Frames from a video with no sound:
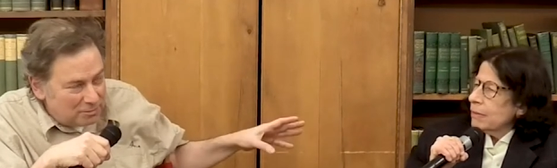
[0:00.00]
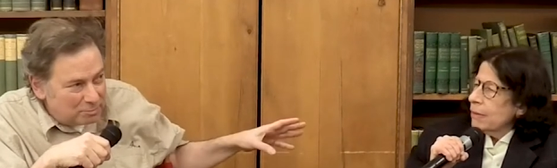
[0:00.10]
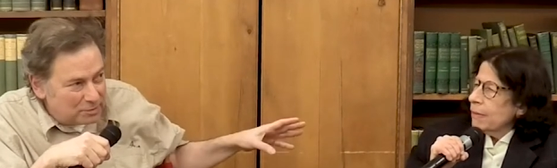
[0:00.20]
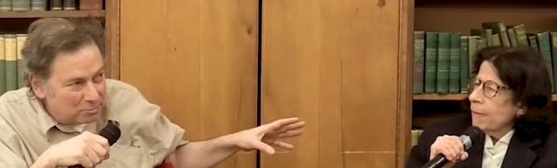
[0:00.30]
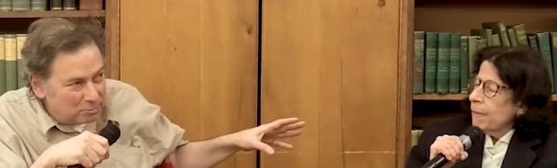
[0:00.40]

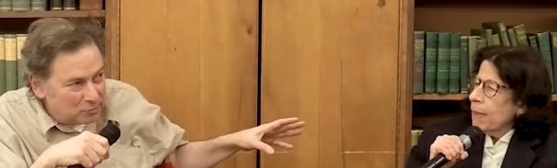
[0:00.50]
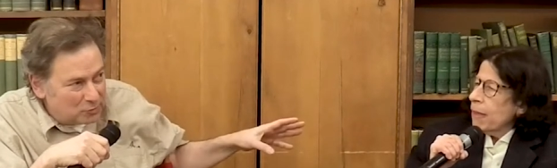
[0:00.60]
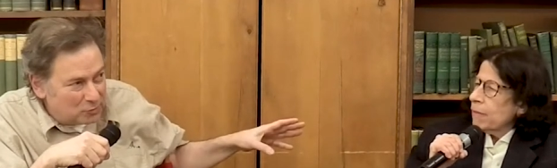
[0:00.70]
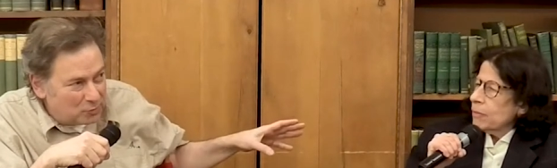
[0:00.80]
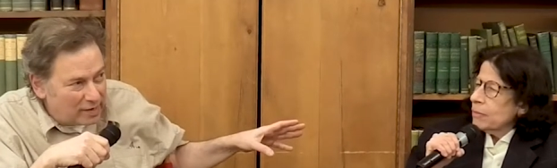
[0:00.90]

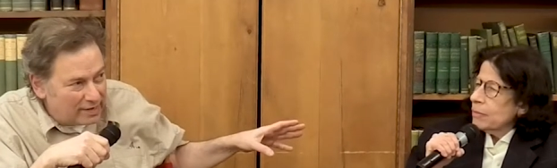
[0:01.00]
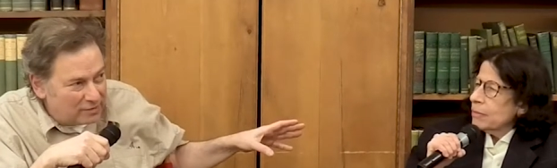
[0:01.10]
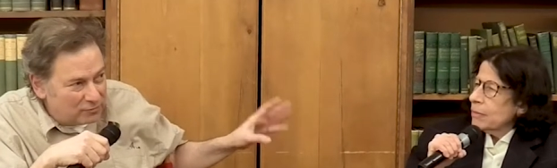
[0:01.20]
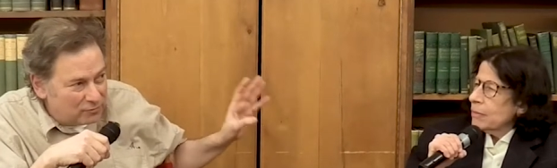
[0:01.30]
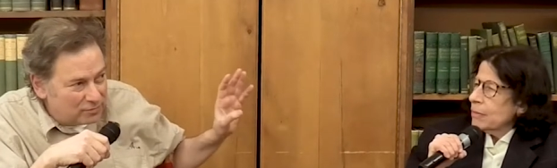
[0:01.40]
Speaker 1: people who
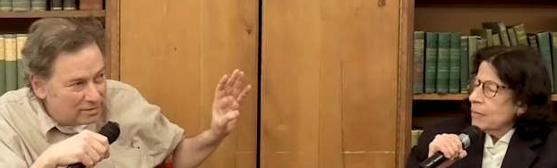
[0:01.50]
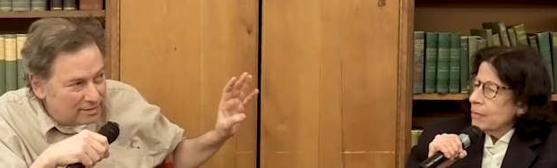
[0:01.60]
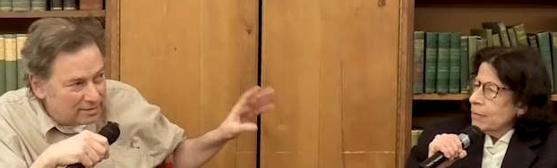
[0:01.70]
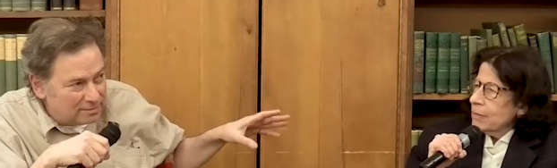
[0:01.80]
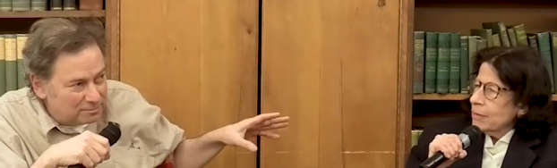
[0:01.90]
have
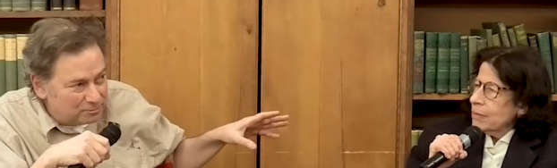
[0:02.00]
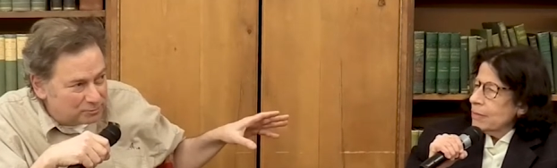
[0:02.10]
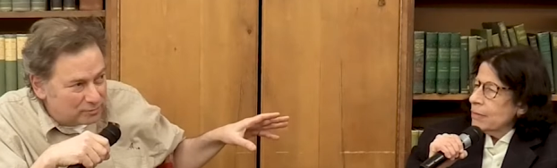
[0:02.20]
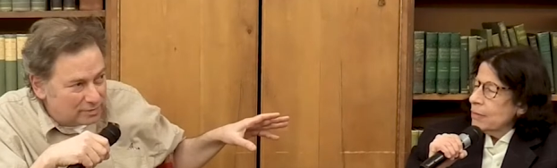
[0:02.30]
um,